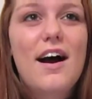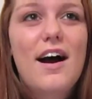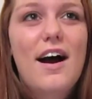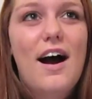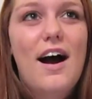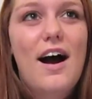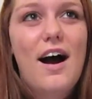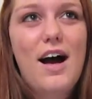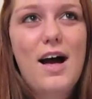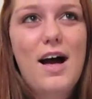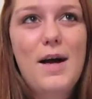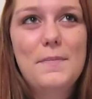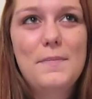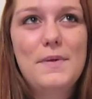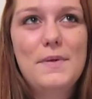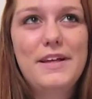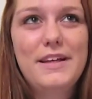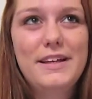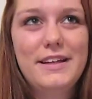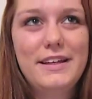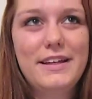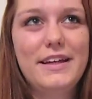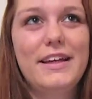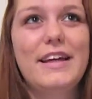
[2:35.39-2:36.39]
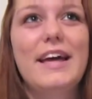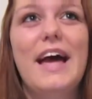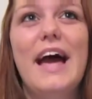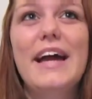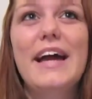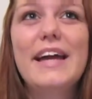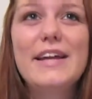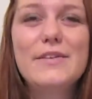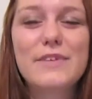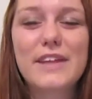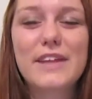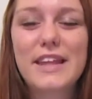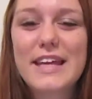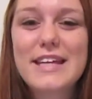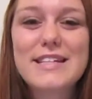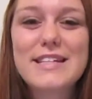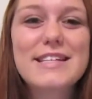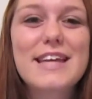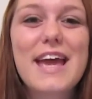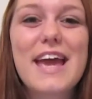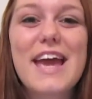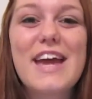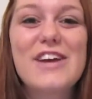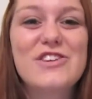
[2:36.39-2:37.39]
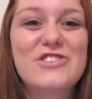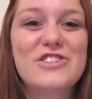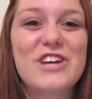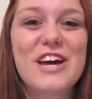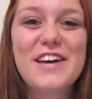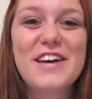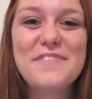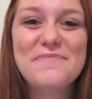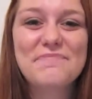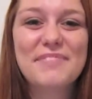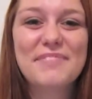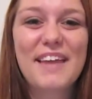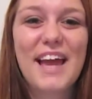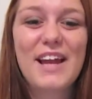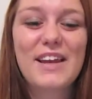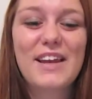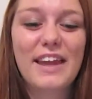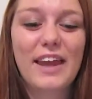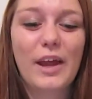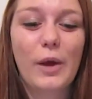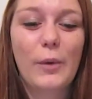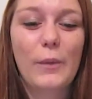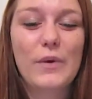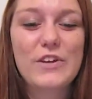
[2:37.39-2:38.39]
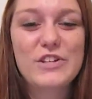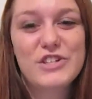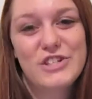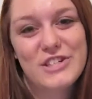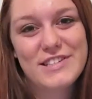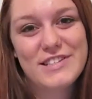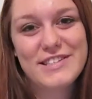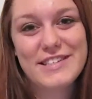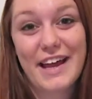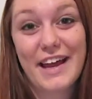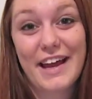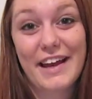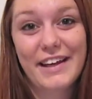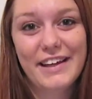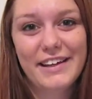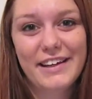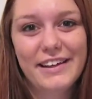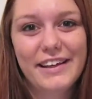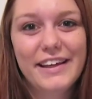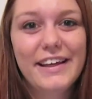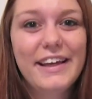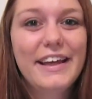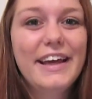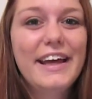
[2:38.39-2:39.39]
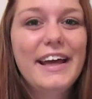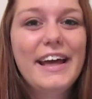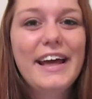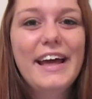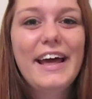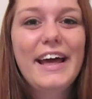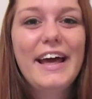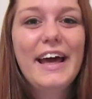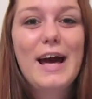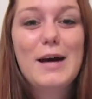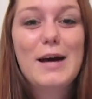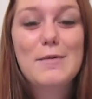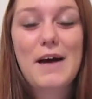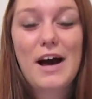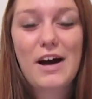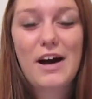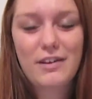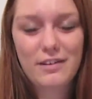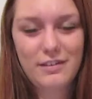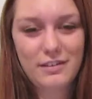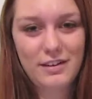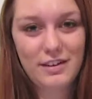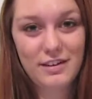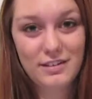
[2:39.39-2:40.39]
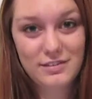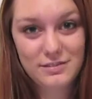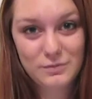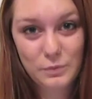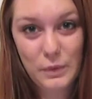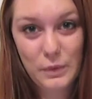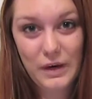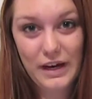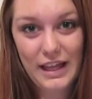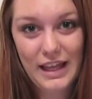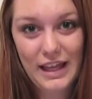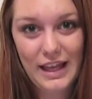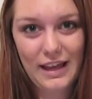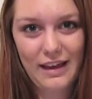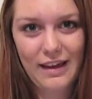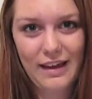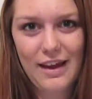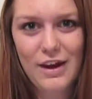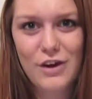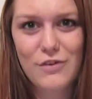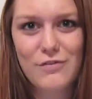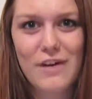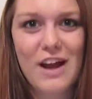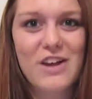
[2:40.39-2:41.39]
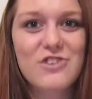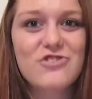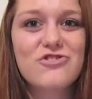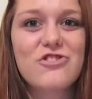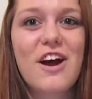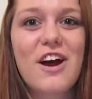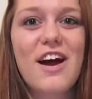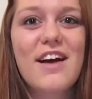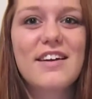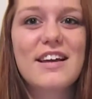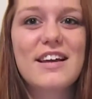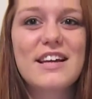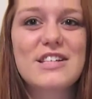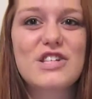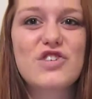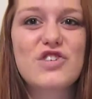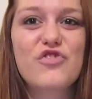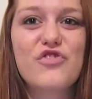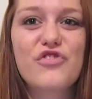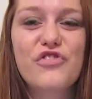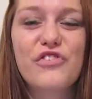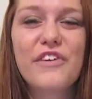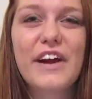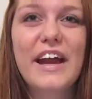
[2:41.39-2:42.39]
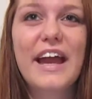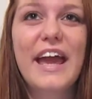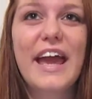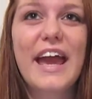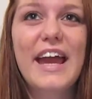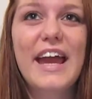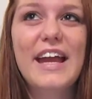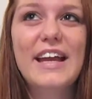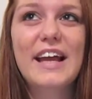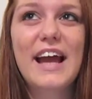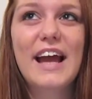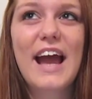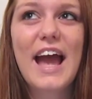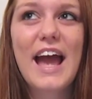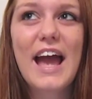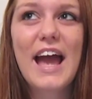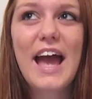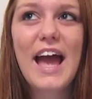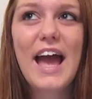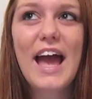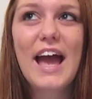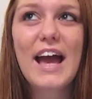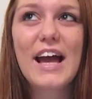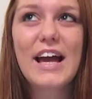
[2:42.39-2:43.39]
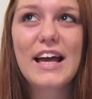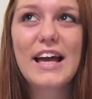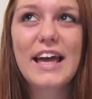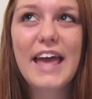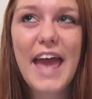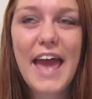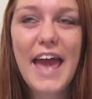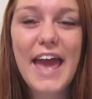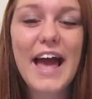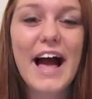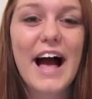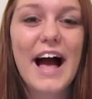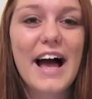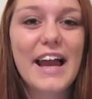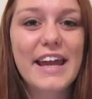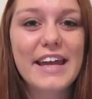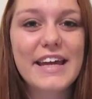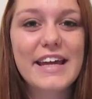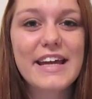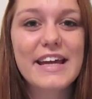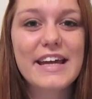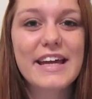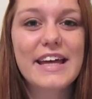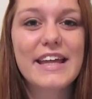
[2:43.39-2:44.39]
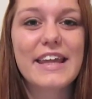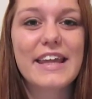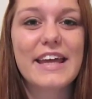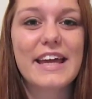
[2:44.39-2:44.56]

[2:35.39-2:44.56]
I can relate to Asia and like what she said about working in a restaurant. It's freaking chaotic.